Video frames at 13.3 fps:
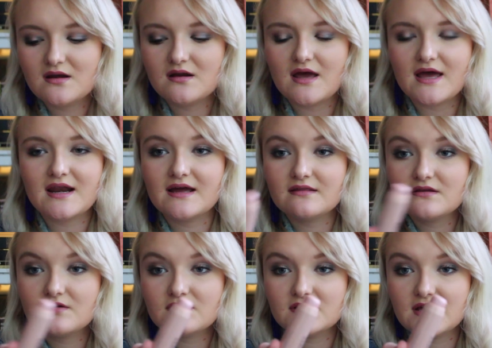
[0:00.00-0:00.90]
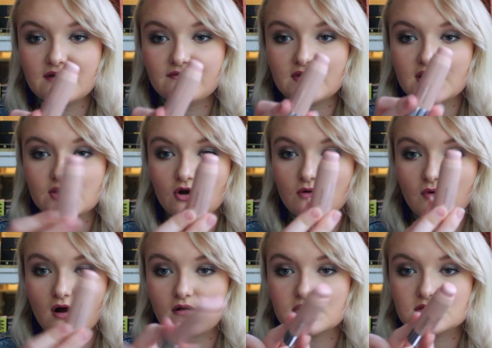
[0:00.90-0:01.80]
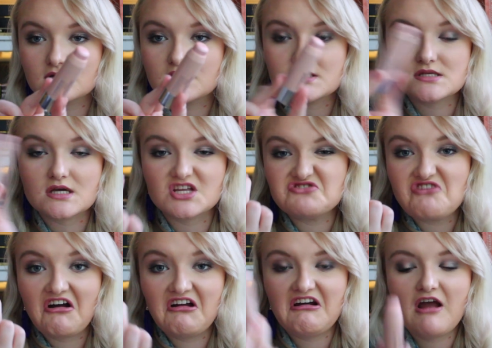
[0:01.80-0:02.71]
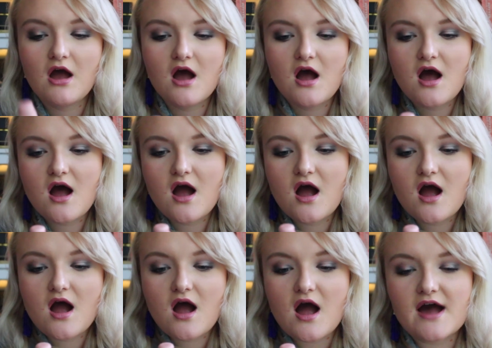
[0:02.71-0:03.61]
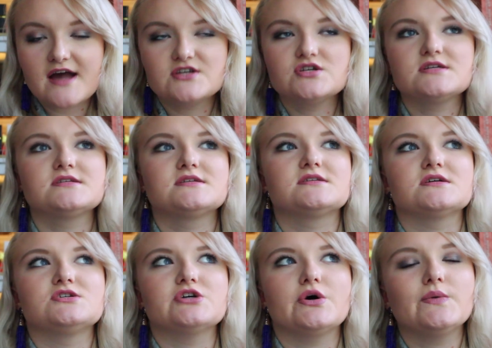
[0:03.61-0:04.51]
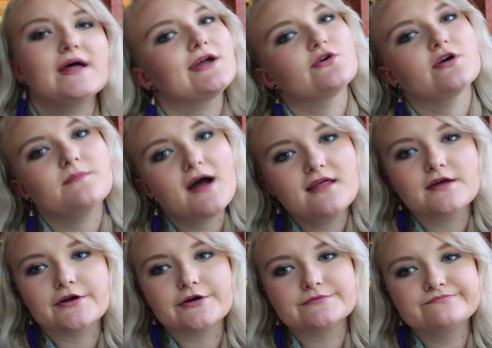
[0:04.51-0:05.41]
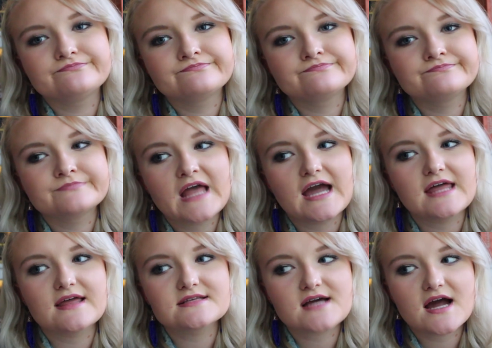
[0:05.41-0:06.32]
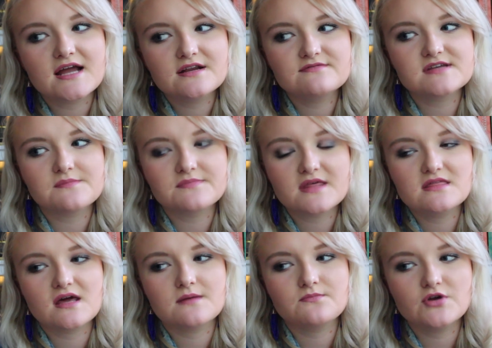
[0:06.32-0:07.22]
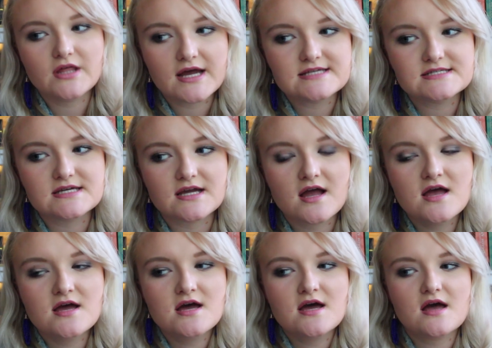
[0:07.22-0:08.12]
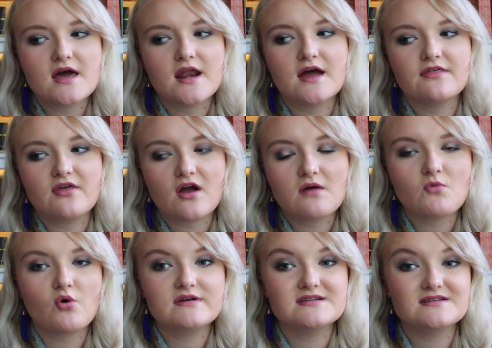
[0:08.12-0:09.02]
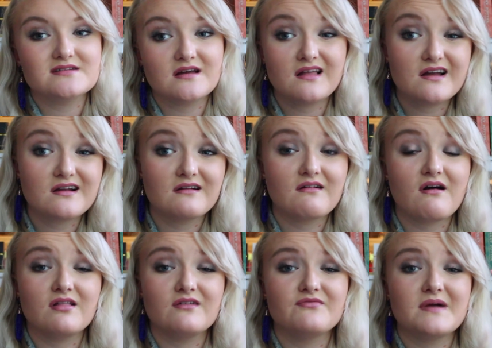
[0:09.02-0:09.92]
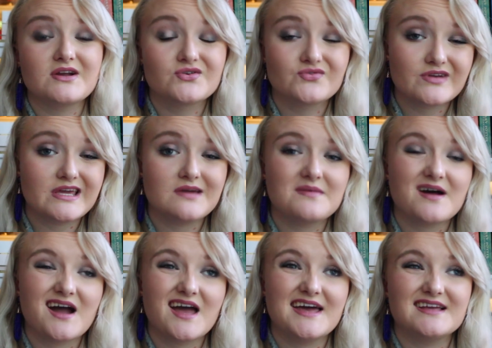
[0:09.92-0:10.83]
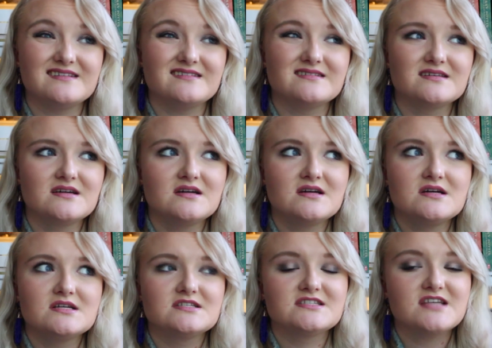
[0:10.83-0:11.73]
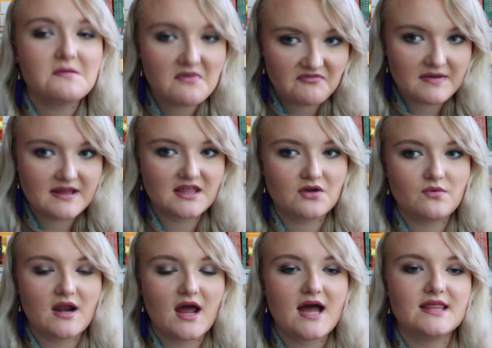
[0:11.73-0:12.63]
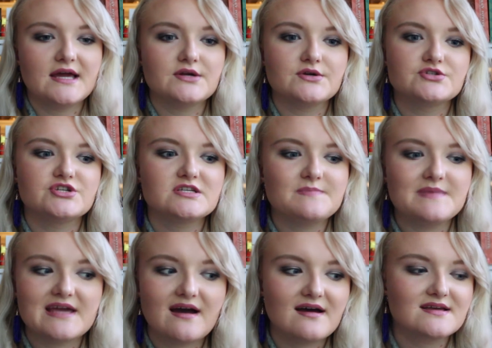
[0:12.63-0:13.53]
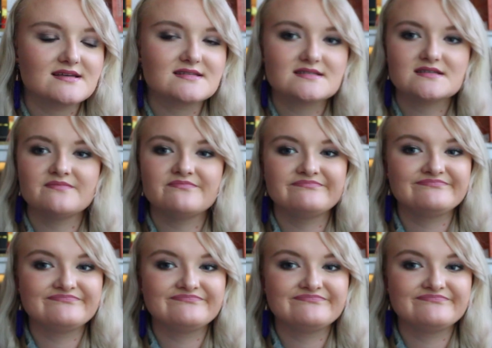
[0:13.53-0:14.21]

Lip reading: And I literally have, like, no progress on this. Like, none. I just don't like cream highlighter. And that's kind of something that I'm realizing. And I think I'm going to declutter all of my cream and some of my liquid highlighters just because